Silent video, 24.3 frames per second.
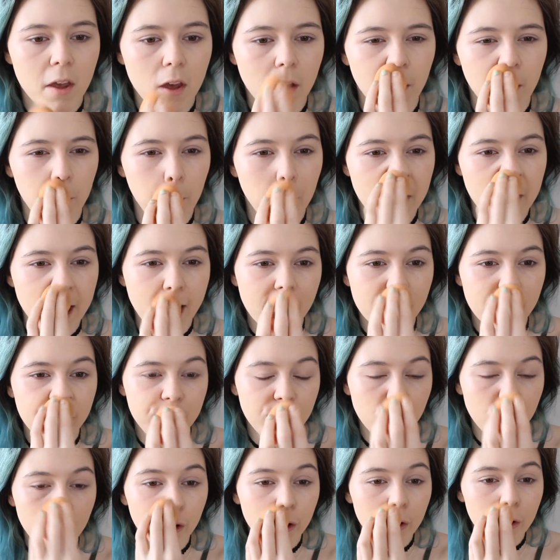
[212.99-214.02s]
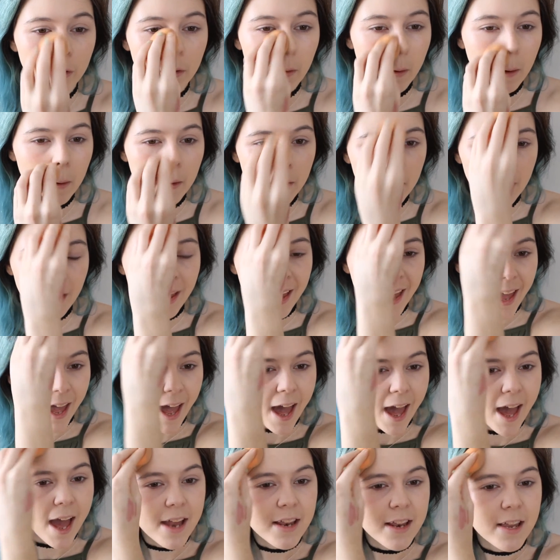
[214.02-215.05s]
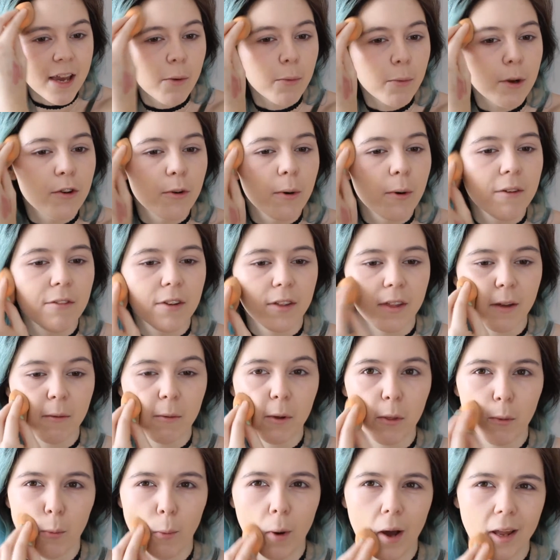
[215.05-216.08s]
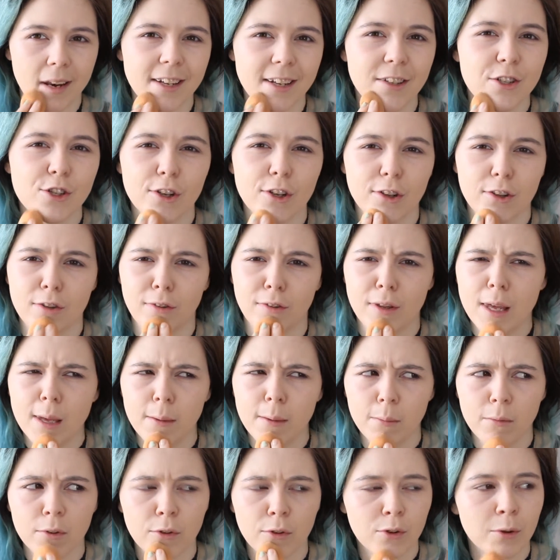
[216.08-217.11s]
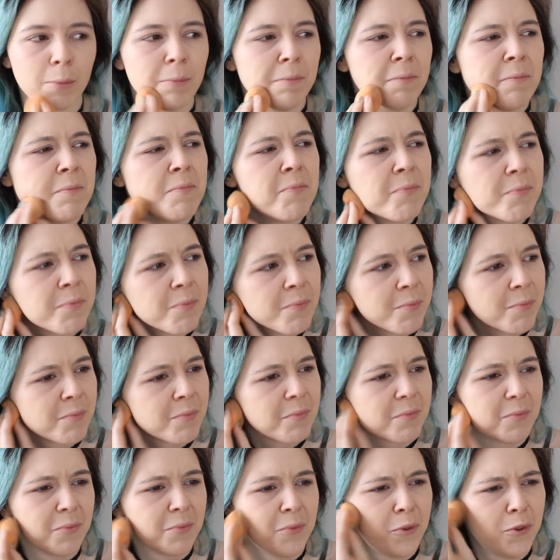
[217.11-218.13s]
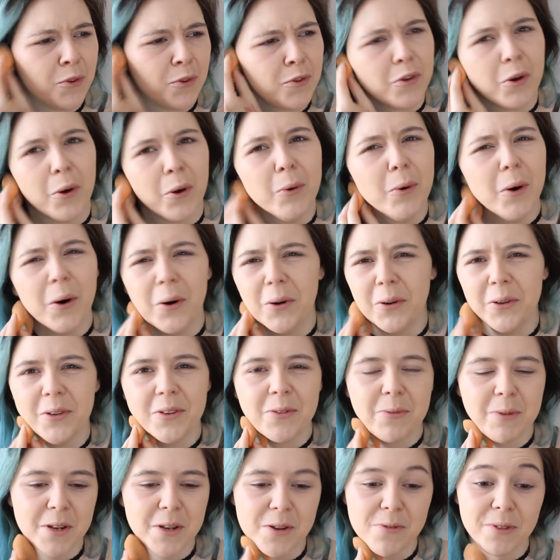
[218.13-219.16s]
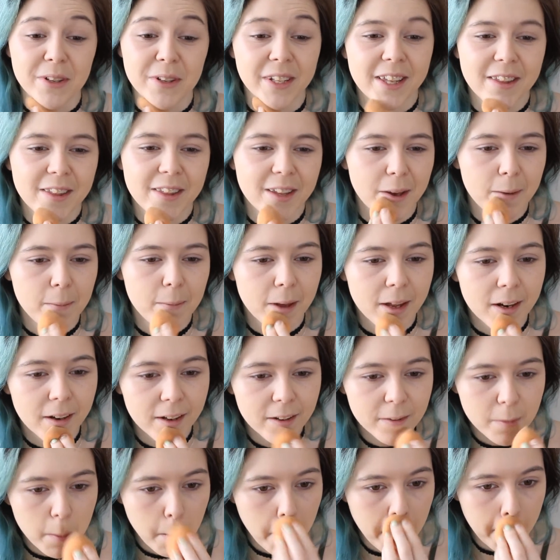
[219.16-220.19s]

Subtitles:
Like we have 2 and yet we do everything with one. It just seems so odd when you really think about it.